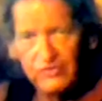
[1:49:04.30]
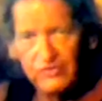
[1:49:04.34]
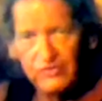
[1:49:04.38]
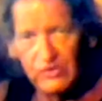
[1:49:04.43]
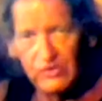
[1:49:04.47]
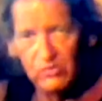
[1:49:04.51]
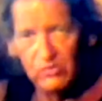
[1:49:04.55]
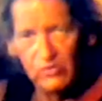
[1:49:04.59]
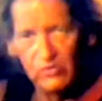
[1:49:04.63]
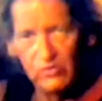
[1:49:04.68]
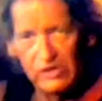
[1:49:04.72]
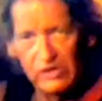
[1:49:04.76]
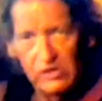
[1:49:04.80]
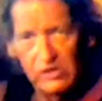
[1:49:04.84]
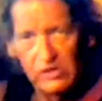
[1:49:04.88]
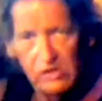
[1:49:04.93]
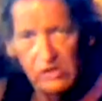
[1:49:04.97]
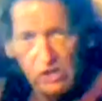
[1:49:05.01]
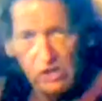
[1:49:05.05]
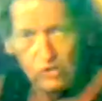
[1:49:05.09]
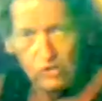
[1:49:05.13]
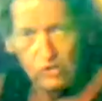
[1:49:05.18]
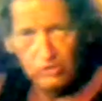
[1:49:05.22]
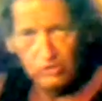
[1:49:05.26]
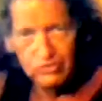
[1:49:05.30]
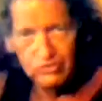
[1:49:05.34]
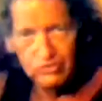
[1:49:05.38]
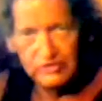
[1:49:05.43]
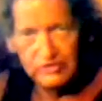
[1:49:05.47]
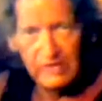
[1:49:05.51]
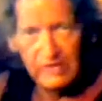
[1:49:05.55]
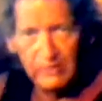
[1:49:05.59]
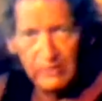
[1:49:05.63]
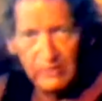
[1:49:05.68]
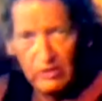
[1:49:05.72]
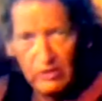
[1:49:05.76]
their will, you're
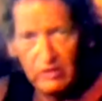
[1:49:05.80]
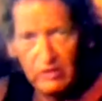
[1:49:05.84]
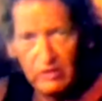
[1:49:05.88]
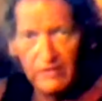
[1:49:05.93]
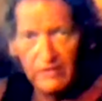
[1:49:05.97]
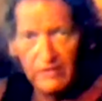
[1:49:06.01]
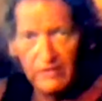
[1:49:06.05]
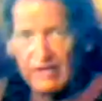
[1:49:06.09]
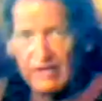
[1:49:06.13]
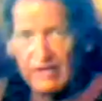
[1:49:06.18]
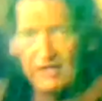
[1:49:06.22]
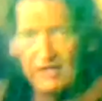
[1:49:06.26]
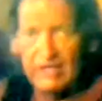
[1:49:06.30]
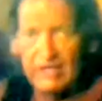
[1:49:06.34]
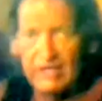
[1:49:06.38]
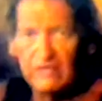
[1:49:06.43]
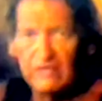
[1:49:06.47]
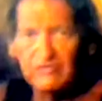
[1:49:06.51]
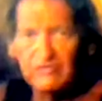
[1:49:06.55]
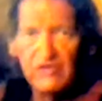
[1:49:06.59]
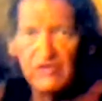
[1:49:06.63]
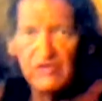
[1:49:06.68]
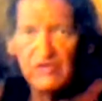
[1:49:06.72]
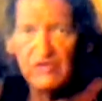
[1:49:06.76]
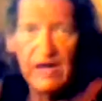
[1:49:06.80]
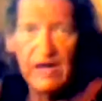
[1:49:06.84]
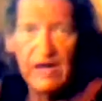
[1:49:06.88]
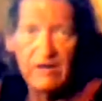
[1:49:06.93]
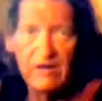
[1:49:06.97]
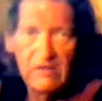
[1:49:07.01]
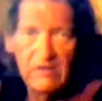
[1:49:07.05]
stepping onto that negative side.